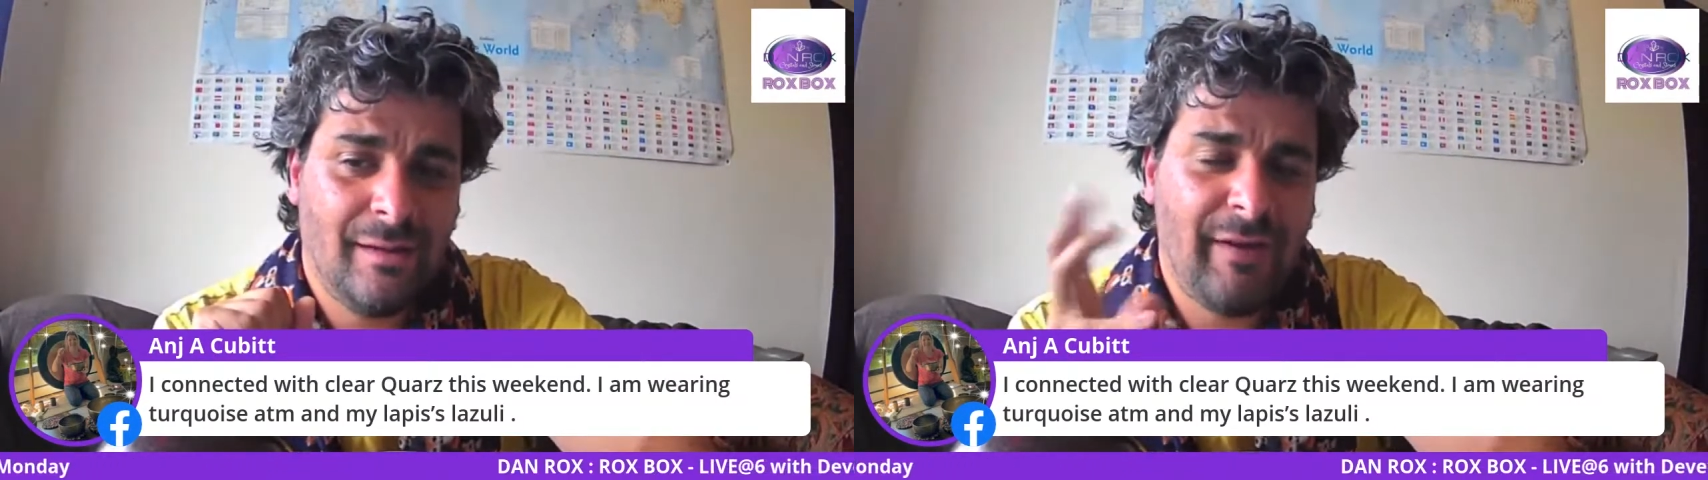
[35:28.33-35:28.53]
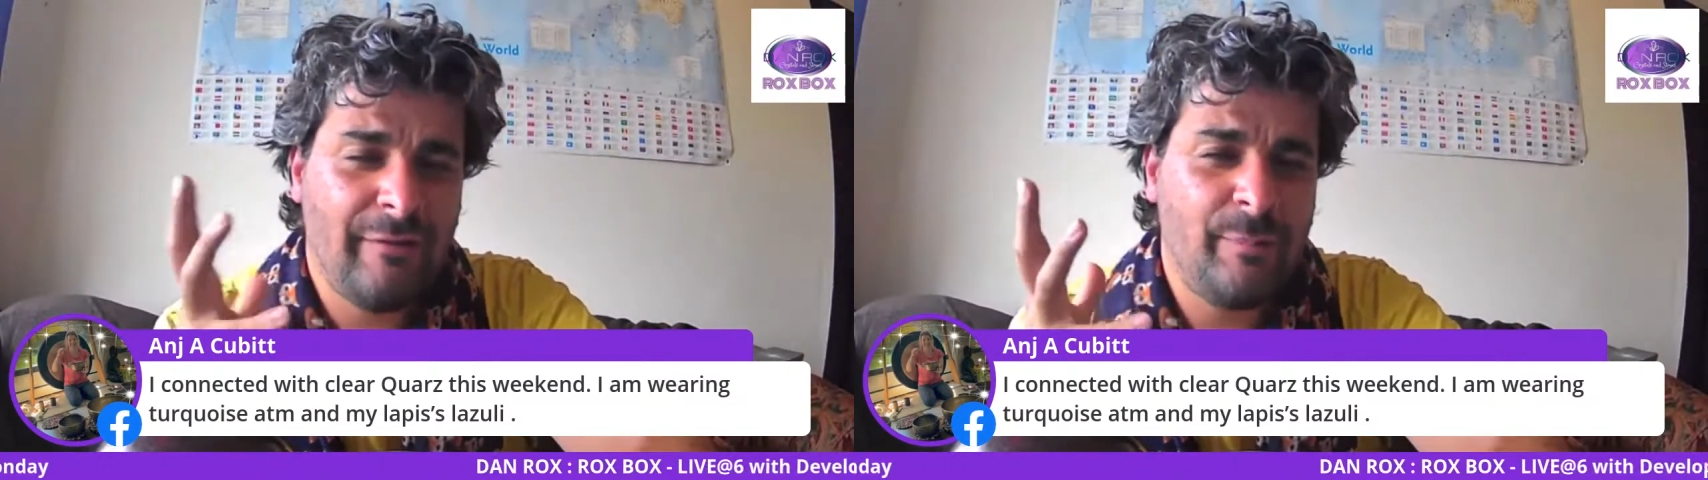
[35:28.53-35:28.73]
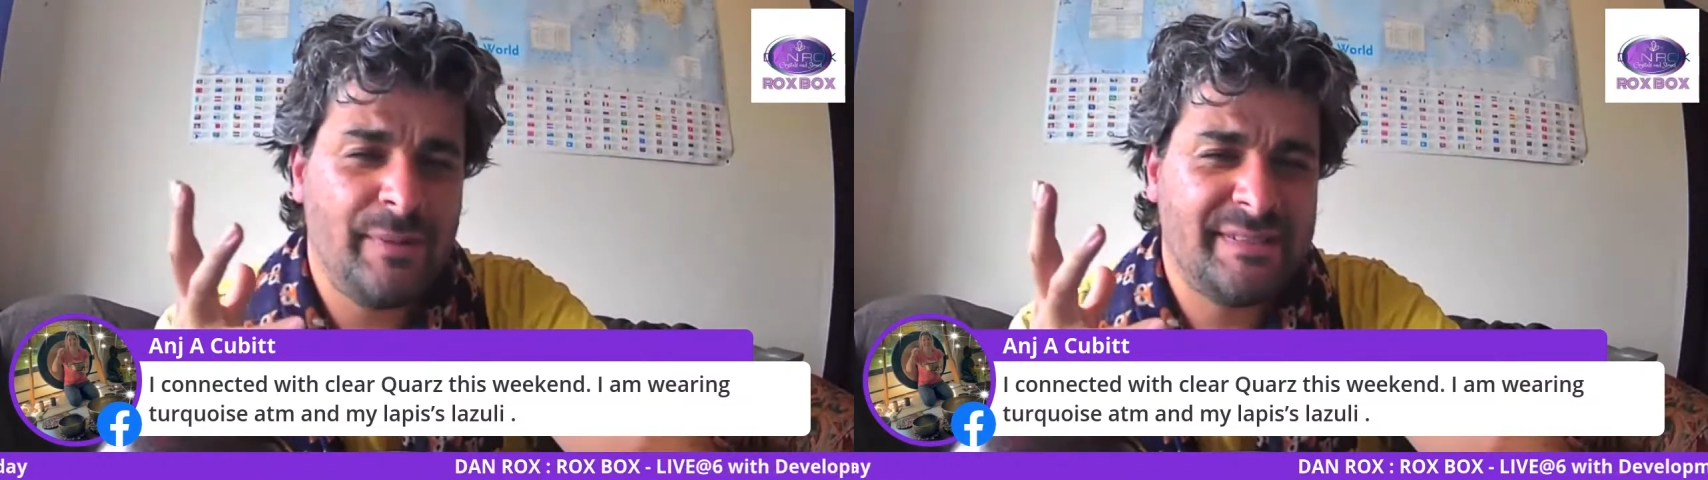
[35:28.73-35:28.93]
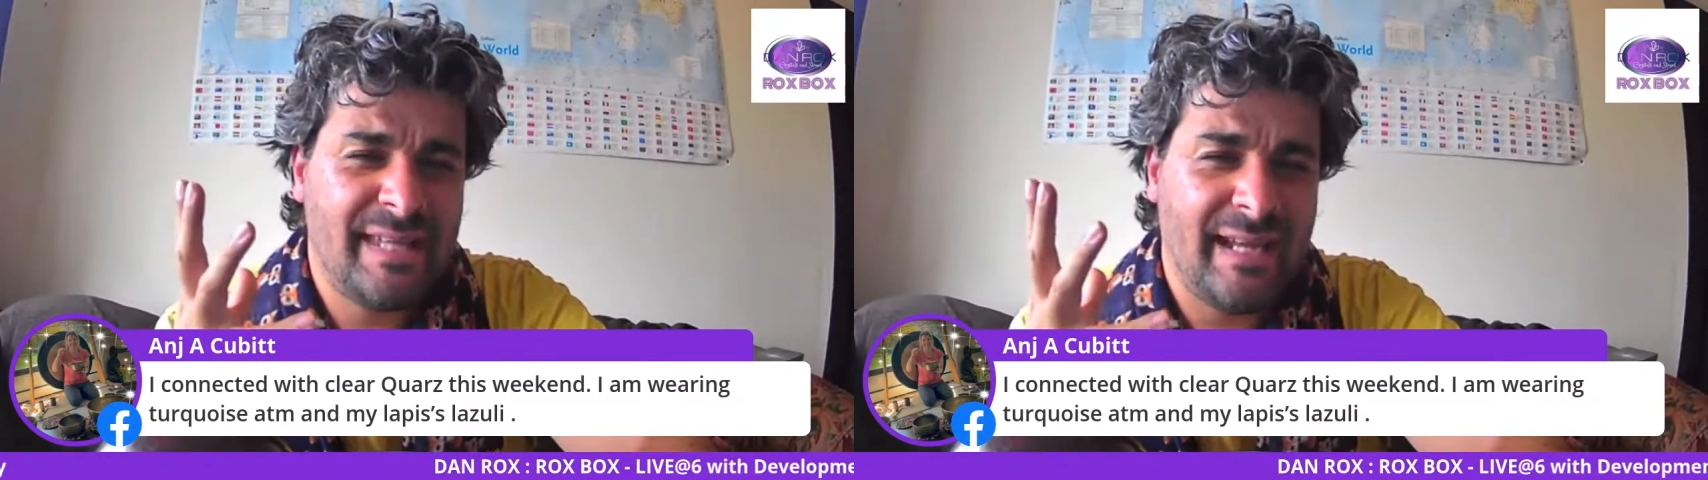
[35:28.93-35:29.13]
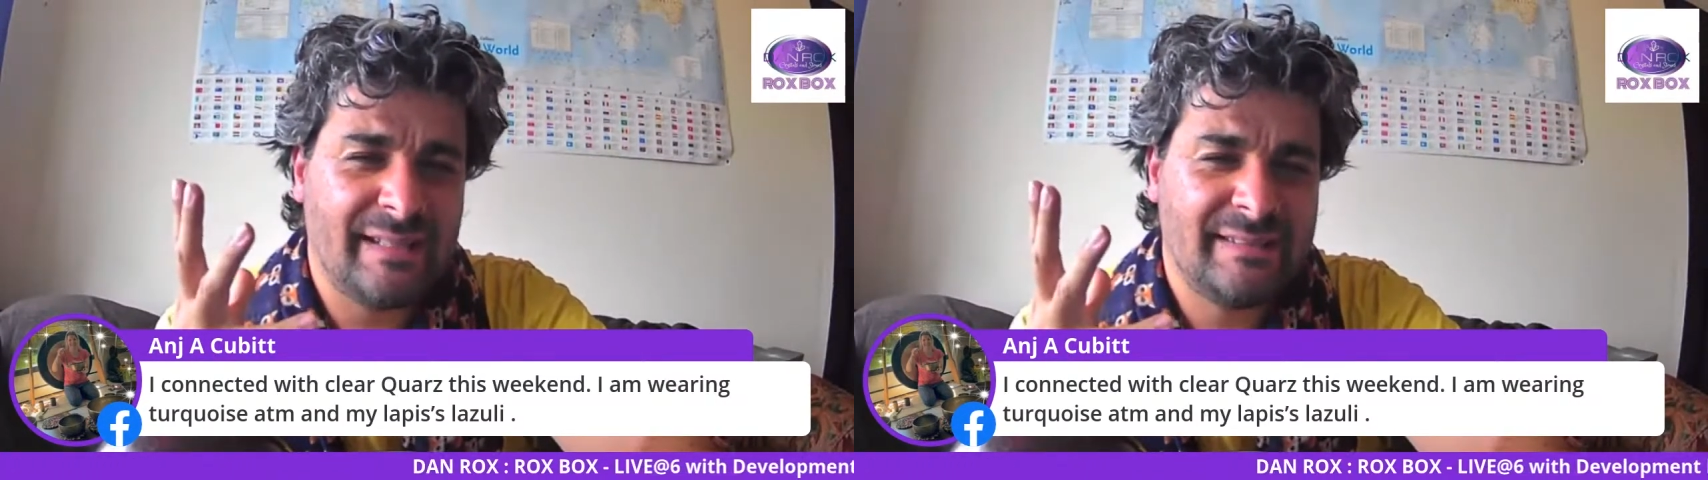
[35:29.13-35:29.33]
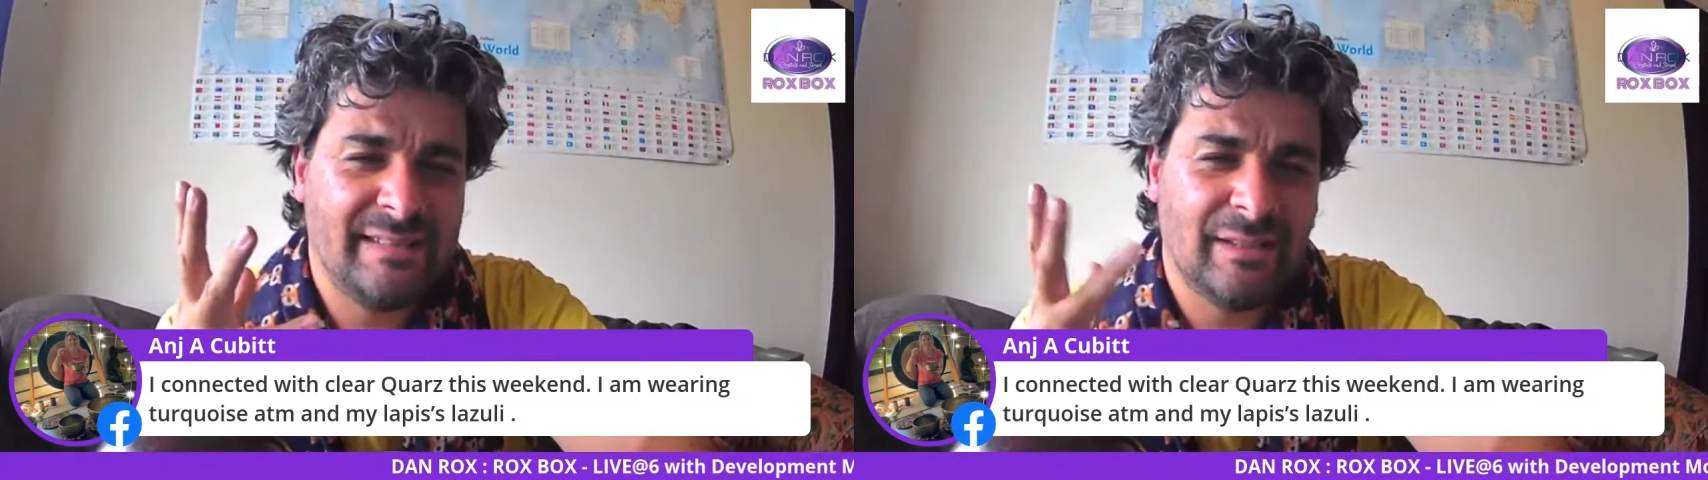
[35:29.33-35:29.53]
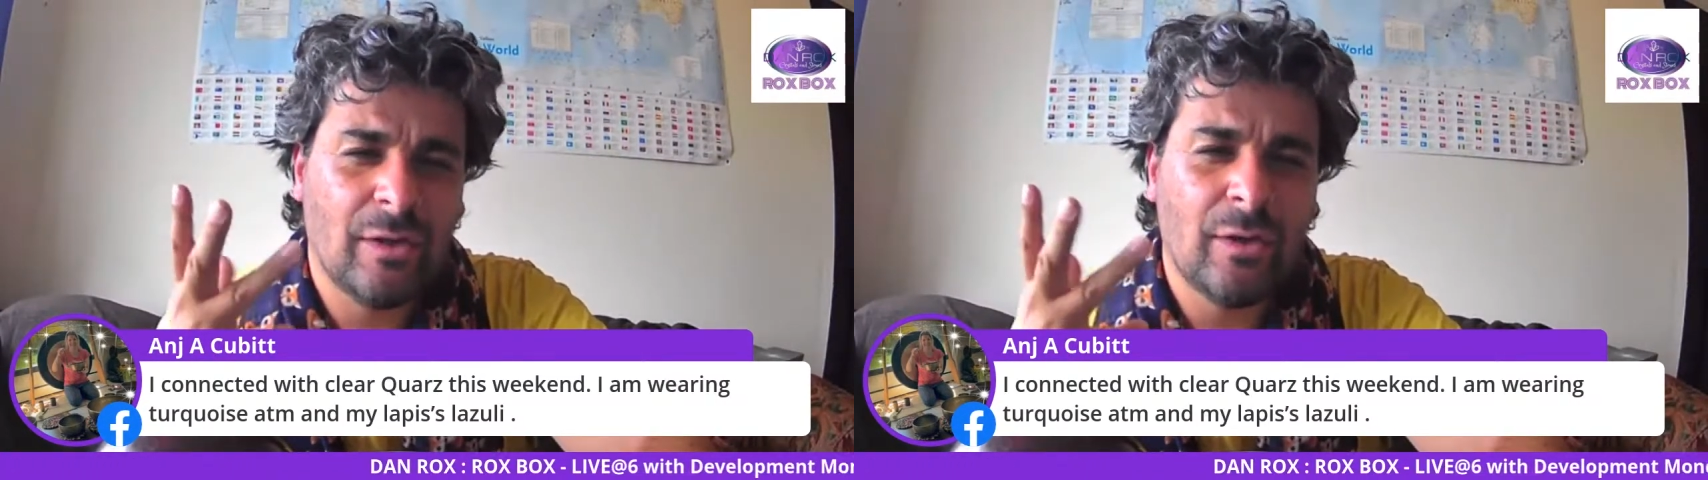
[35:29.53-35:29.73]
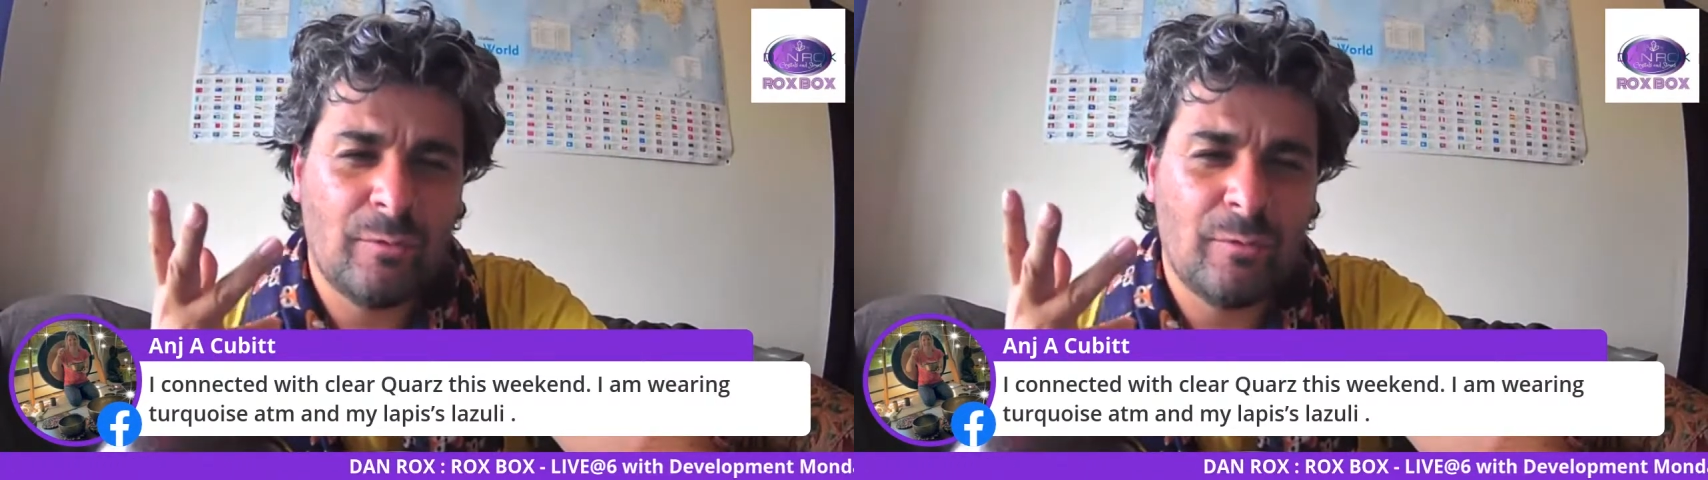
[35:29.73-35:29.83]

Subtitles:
very protecting,